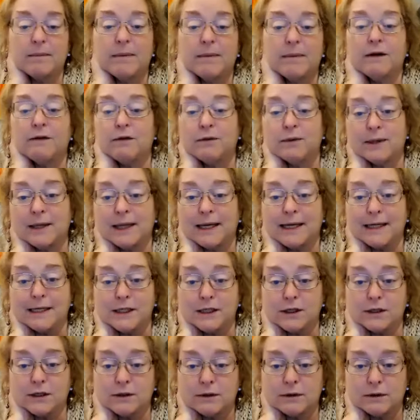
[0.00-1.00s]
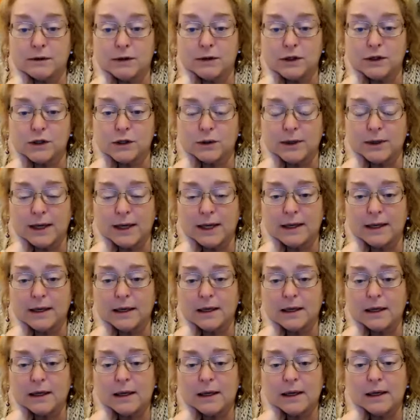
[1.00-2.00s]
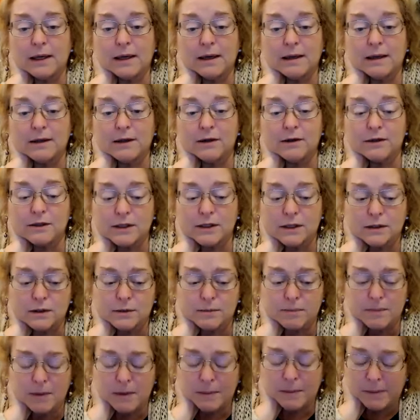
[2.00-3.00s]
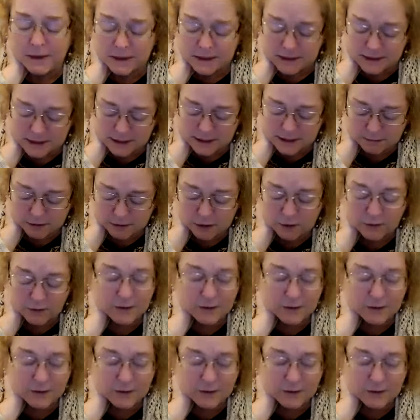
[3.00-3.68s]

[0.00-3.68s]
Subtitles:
If you would like to donate, there's a button down below.